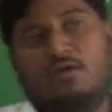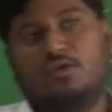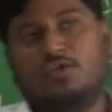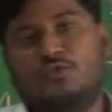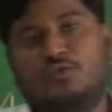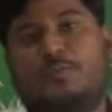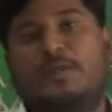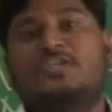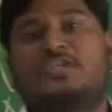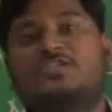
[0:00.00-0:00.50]

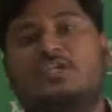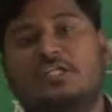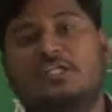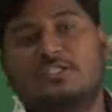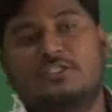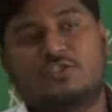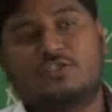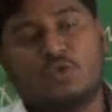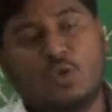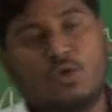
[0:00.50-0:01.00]

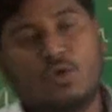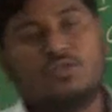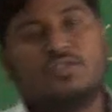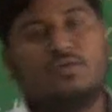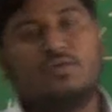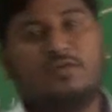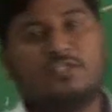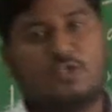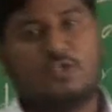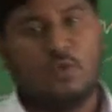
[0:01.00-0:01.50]
special source
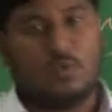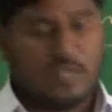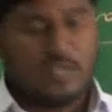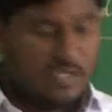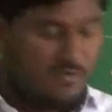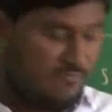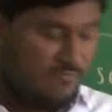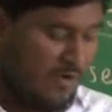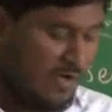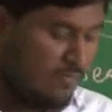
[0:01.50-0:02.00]
he was
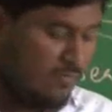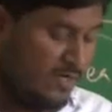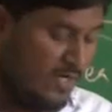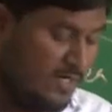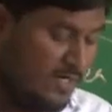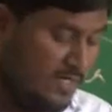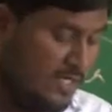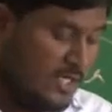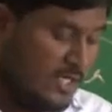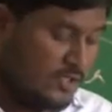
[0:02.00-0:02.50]
looking
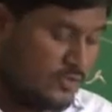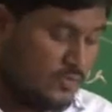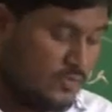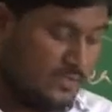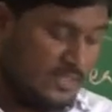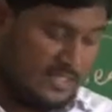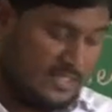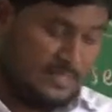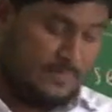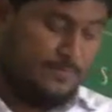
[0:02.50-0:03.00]
forward.
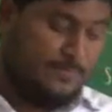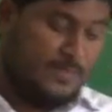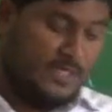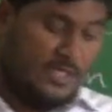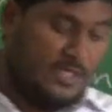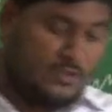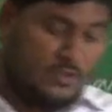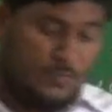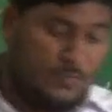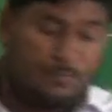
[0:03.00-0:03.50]

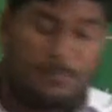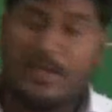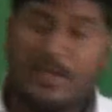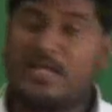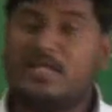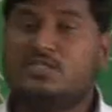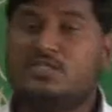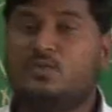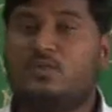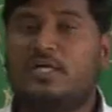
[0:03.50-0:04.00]
So
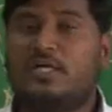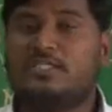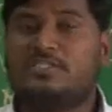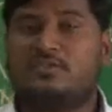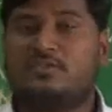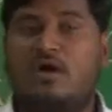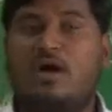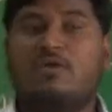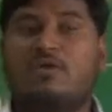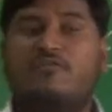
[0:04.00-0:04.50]
prince
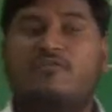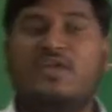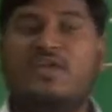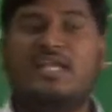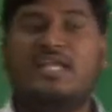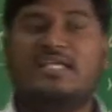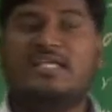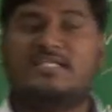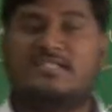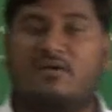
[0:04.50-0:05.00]
was not
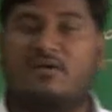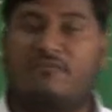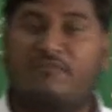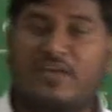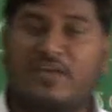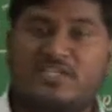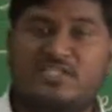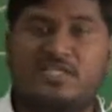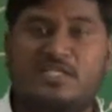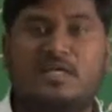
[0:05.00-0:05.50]
feeling
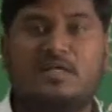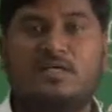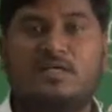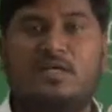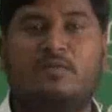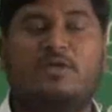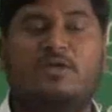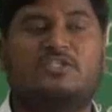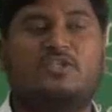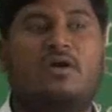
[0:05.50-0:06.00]
sufficient,
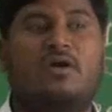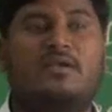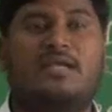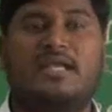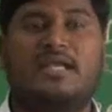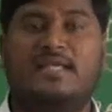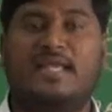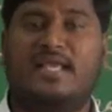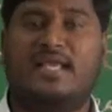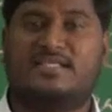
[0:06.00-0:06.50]
he was not
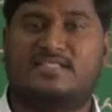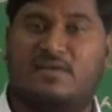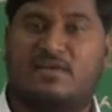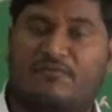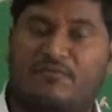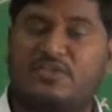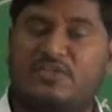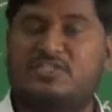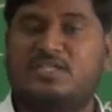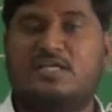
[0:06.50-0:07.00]
getting a
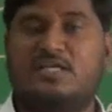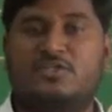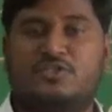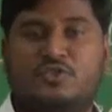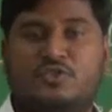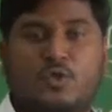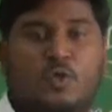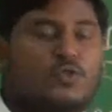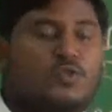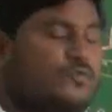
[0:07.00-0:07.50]
sufficient
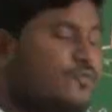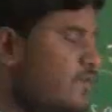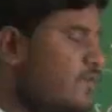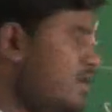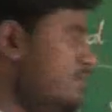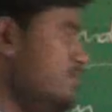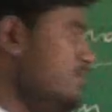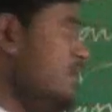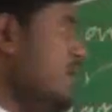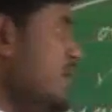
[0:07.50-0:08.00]
source
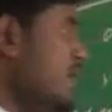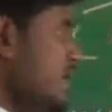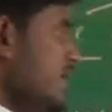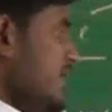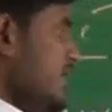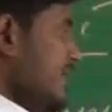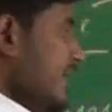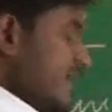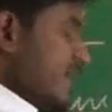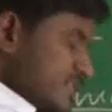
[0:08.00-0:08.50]
from
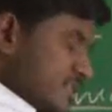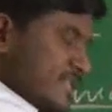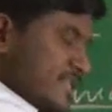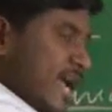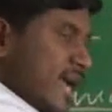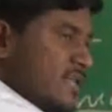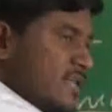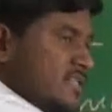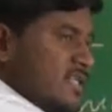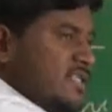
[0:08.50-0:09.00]
these
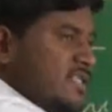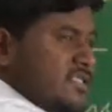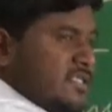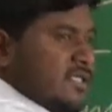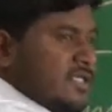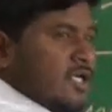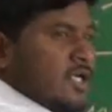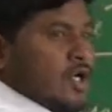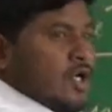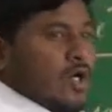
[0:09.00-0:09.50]

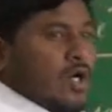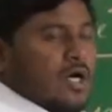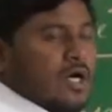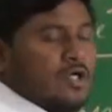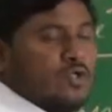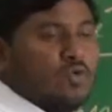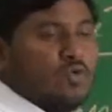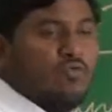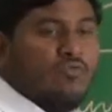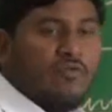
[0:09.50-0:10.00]
taxes.
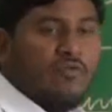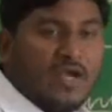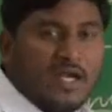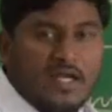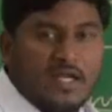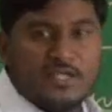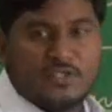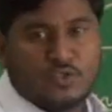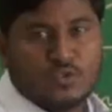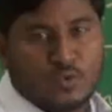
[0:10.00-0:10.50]
To
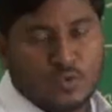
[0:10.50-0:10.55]
feed his